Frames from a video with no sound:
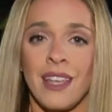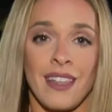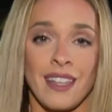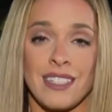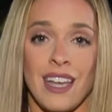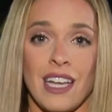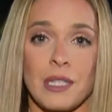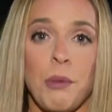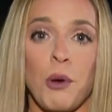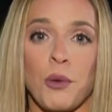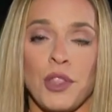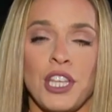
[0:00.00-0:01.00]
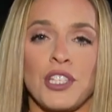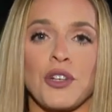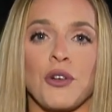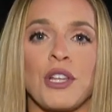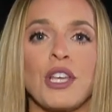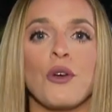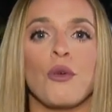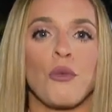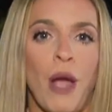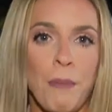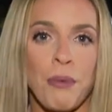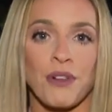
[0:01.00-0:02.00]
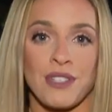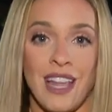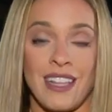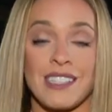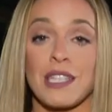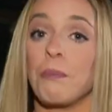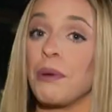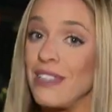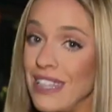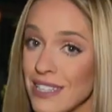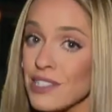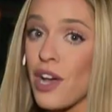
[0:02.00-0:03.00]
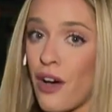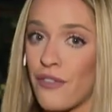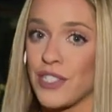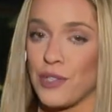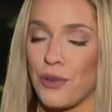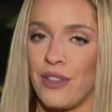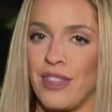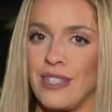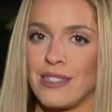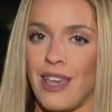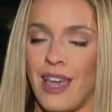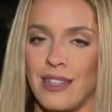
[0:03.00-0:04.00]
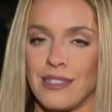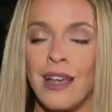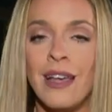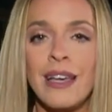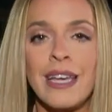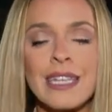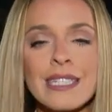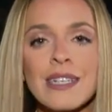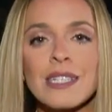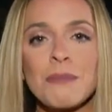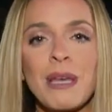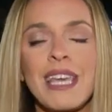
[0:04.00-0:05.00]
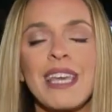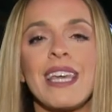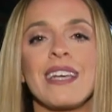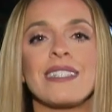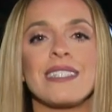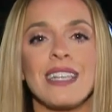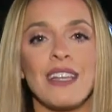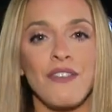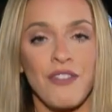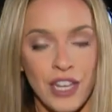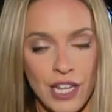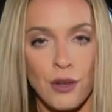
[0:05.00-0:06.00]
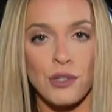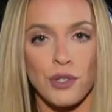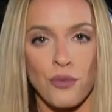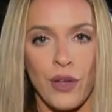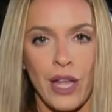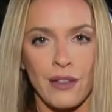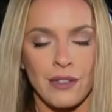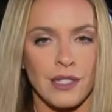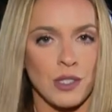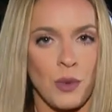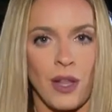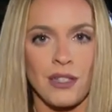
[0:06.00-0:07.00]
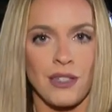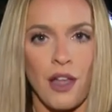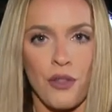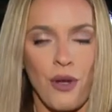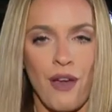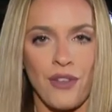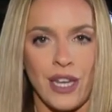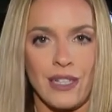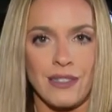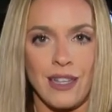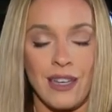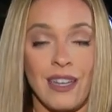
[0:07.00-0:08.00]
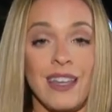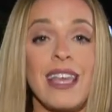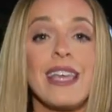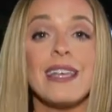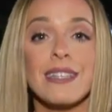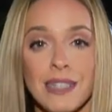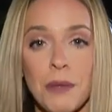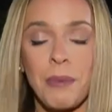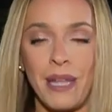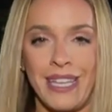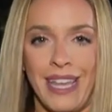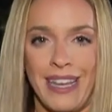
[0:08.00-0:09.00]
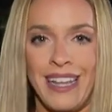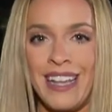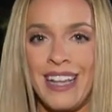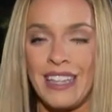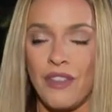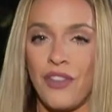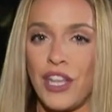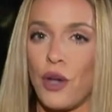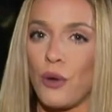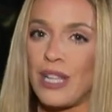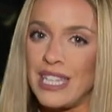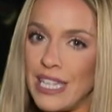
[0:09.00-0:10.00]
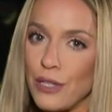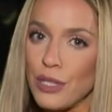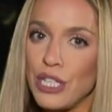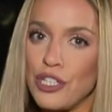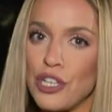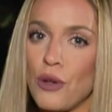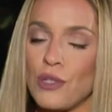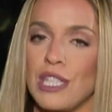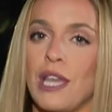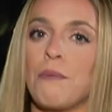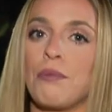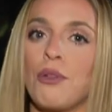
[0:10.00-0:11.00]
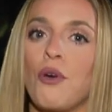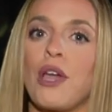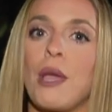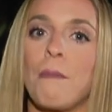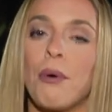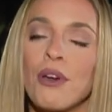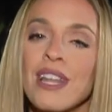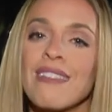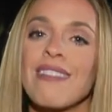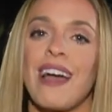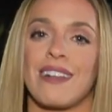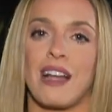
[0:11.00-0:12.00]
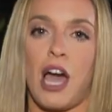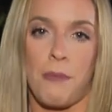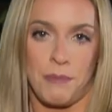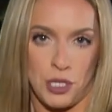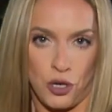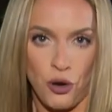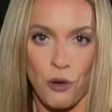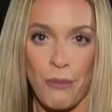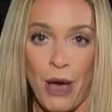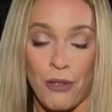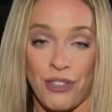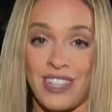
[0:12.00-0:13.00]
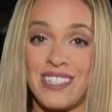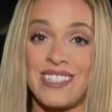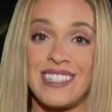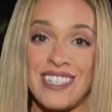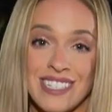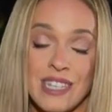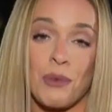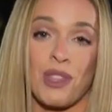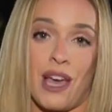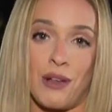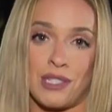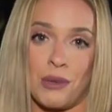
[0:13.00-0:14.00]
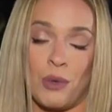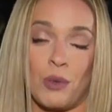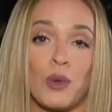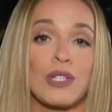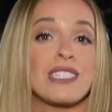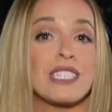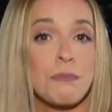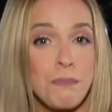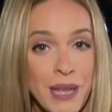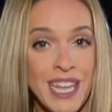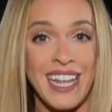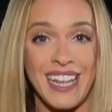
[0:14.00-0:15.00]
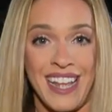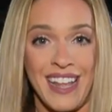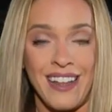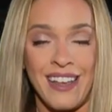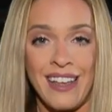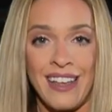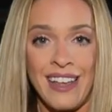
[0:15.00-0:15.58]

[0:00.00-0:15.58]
Yeah, Lisa, I spoke with the attorney who represents the police officer in this case. He tells me he has seen video surveillance as well as other evidence, and in his opinion, the video clearly shows the employee putting that cup to her mouth consistent with how someone would spit in it.